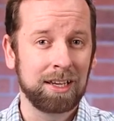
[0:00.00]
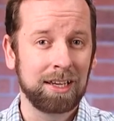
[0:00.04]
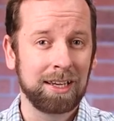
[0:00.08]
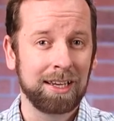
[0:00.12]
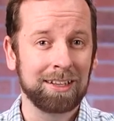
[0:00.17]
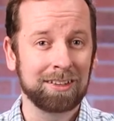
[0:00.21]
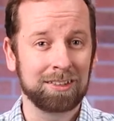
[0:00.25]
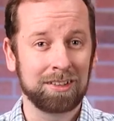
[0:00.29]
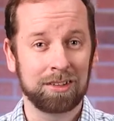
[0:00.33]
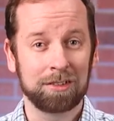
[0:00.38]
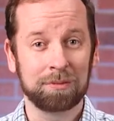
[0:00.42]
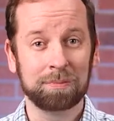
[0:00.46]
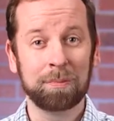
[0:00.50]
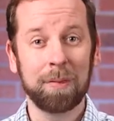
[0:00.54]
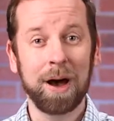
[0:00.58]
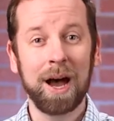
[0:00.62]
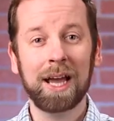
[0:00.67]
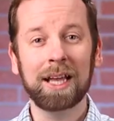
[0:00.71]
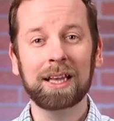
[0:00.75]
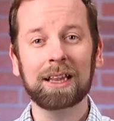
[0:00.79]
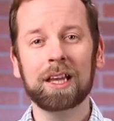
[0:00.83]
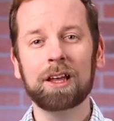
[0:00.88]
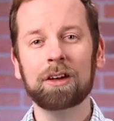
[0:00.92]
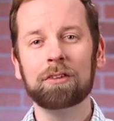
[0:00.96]
is
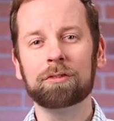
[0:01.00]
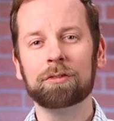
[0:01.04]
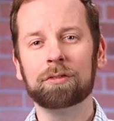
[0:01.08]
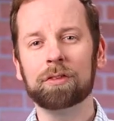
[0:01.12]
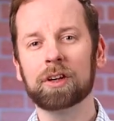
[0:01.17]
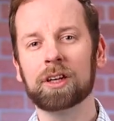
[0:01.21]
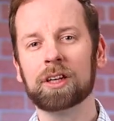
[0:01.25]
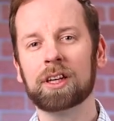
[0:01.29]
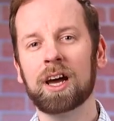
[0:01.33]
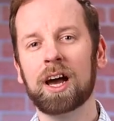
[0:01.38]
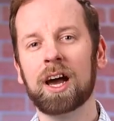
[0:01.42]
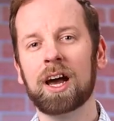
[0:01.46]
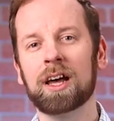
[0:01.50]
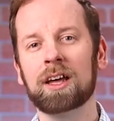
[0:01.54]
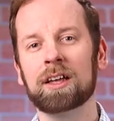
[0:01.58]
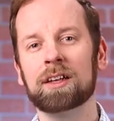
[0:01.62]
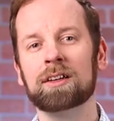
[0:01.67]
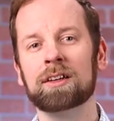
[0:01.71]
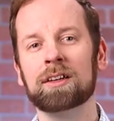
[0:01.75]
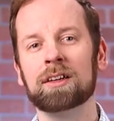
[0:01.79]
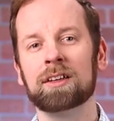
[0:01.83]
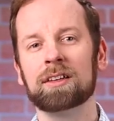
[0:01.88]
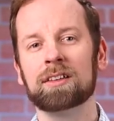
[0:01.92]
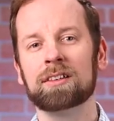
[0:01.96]
my love for
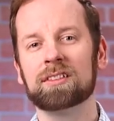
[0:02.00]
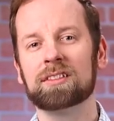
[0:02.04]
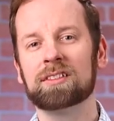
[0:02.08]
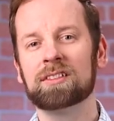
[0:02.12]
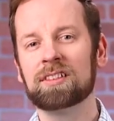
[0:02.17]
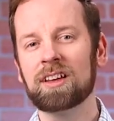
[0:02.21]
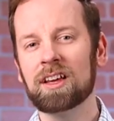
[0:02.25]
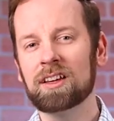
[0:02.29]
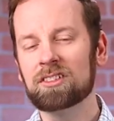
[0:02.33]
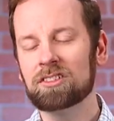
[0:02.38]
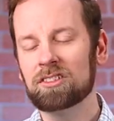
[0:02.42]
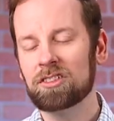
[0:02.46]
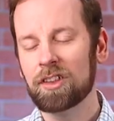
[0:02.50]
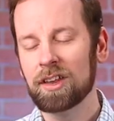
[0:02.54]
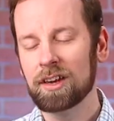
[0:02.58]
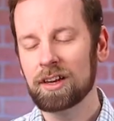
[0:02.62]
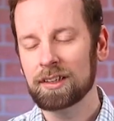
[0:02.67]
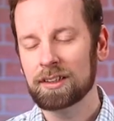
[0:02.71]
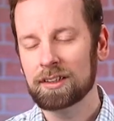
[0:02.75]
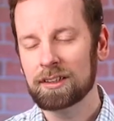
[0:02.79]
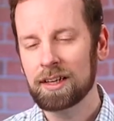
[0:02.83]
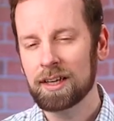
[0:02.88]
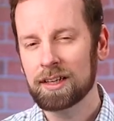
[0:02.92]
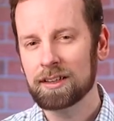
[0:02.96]
God such that
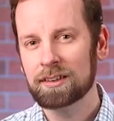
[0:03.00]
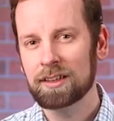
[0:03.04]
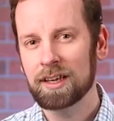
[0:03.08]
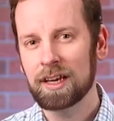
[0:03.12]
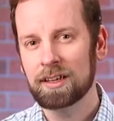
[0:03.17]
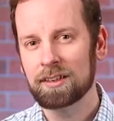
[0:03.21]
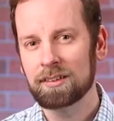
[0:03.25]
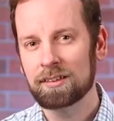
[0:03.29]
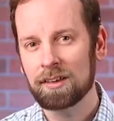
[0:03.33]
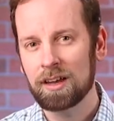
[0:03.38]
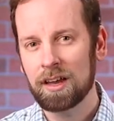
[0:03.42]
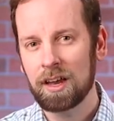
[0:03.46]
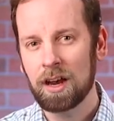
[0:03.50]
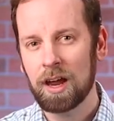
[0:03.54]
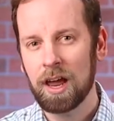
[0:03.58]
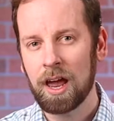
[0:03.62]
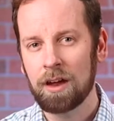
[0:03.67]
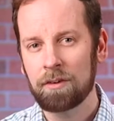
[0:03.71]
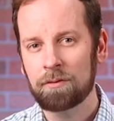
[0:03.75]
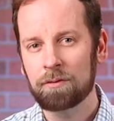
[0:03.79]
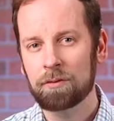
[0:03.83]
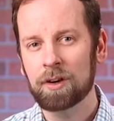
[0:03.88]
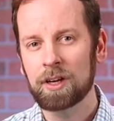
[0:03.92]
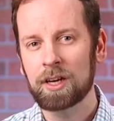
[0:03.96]
it dictates
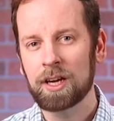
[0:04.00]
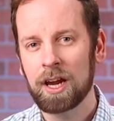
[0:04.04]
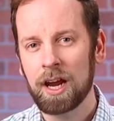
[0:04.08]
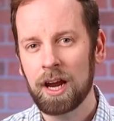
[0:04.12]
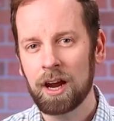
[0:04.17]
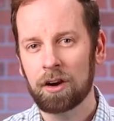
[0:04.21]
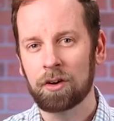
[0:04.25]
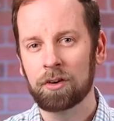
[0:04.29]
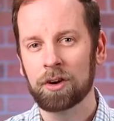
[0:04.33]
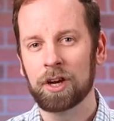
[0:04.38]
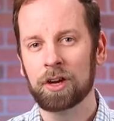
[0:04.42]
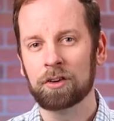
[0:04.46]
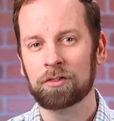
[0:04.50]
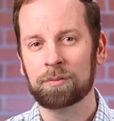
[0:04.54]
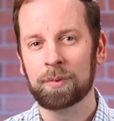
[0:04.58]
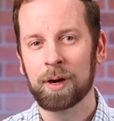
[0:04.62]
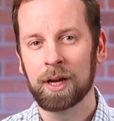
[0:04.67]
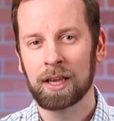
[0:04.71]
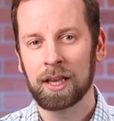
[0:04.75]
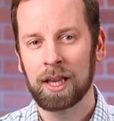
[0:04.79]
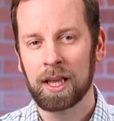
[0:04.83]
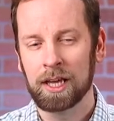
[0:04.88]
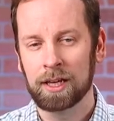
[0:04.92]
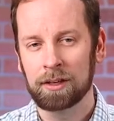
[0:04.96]
every area of
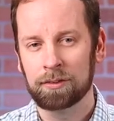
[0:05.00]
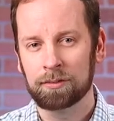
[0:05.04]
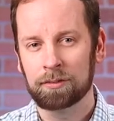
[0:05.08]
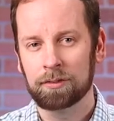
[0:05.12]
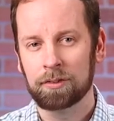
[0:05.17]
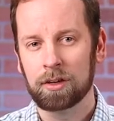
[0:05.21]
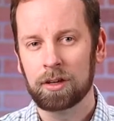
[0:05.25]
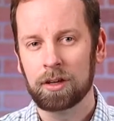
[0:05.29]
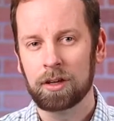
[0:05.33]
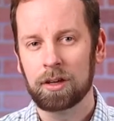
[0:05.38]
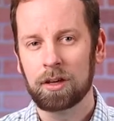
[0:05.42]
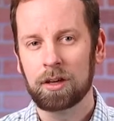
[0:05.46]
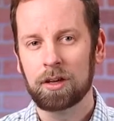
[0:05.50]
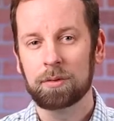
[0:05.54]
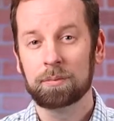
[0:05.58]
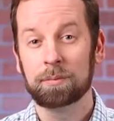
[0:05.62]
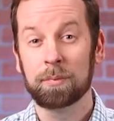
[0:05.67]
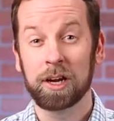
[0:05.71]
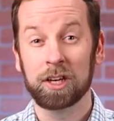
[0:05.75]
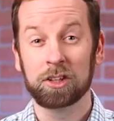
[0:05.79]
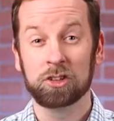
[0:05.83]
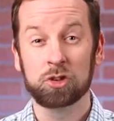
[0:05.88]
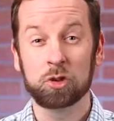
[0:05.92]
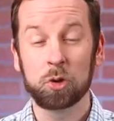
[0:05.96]
my life?
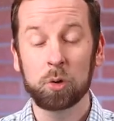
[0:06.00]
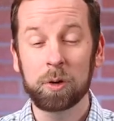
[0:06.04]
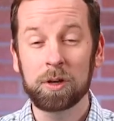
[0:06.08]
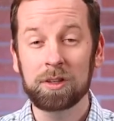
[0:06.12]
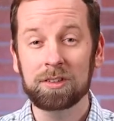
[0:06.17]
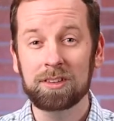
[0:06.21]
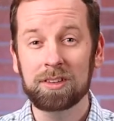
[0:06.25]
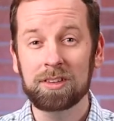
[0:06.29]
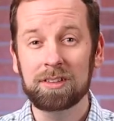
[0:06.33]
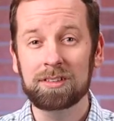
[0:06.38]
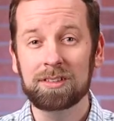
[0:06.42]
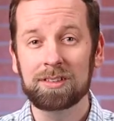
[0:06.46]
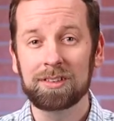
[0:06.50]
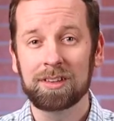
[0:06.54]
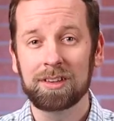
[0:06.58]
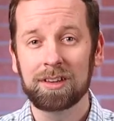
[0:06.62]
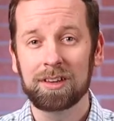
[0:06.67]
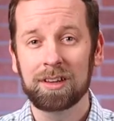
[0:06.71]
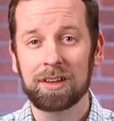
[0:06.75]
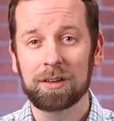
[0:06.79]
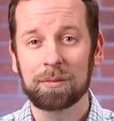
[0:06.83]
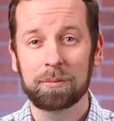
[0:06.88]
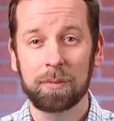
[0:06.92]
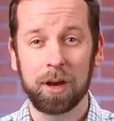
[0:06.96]
My choices,
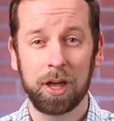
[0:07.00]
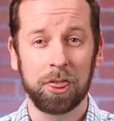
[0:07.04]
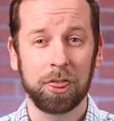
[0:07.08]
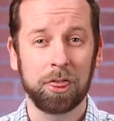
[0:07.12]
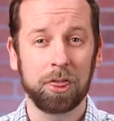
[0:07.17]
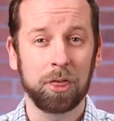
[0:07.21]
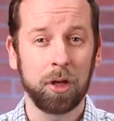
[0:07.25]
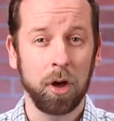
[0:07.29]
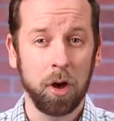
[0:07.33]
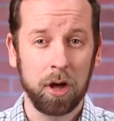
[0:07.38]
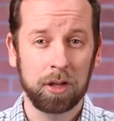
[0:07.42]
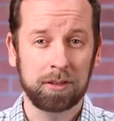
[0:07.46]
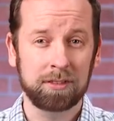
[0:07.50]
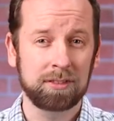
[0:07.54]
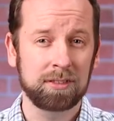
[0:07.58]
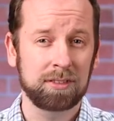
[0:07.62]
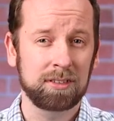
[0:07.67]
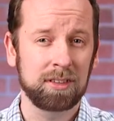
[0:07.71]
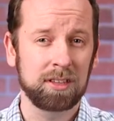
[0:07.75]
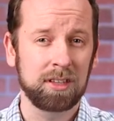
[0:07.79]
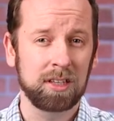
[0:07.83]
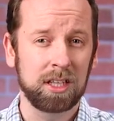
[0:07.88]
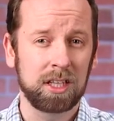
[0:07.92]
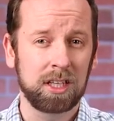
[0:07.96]
my
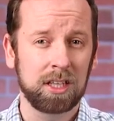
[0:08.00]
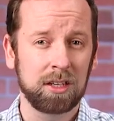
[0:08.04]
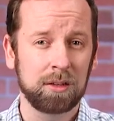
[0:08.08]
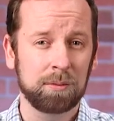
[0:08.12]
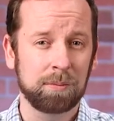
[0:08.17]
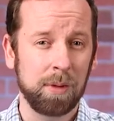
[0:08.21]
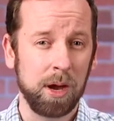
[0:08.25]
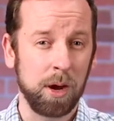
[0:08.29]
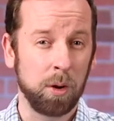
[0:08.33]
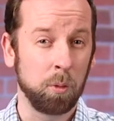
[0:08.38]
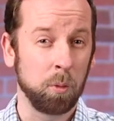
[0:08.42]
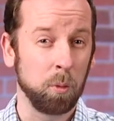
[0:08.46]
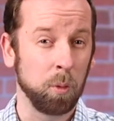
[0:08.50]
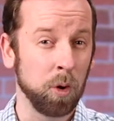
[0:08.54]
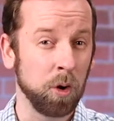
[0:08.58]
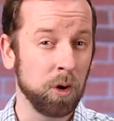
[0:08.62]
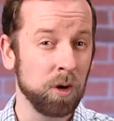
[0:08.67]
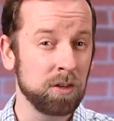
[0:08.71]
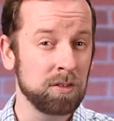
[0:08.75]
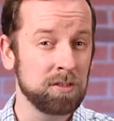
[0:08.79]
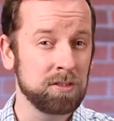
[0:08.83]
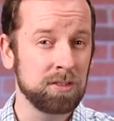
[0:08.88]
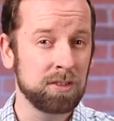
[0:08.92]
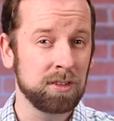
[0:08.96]
thoughts, my
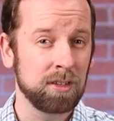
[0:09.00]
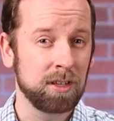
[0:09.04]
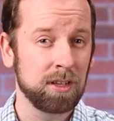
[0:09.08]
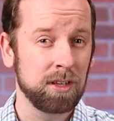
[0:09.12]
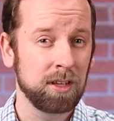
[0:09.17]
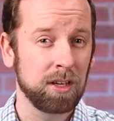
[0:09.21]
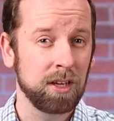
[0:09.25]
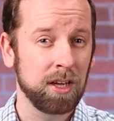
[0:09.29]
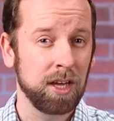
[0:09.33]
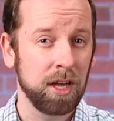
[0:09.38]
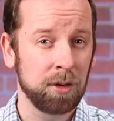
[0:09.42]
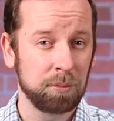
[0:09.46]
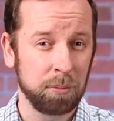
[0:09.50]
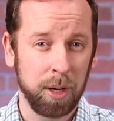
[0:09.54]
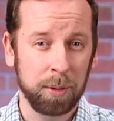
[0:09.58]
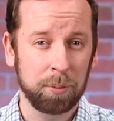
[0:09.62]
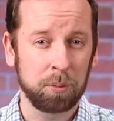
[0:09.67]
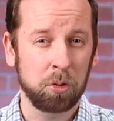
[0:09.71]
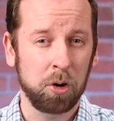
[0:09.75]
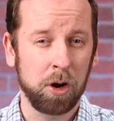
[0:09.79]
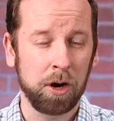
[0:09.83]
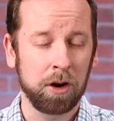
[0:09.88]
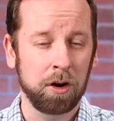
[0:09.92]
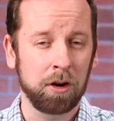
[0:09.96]
words, and my
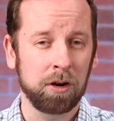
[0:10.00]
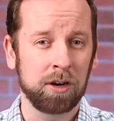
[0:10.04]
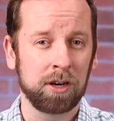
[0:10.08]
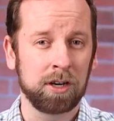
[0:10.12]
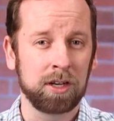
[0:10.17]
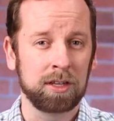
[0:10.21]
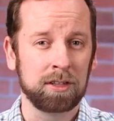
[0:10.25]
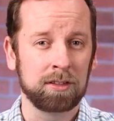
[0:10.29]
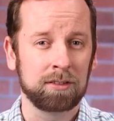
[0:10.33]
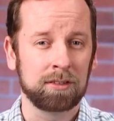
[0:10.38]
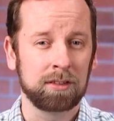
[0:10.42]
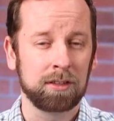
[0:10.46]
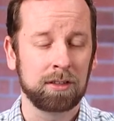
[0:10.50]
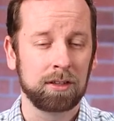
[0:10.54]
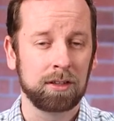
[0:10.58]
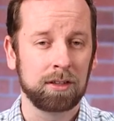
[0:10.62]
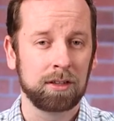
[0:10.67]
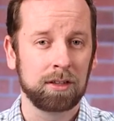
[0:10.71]
priorities.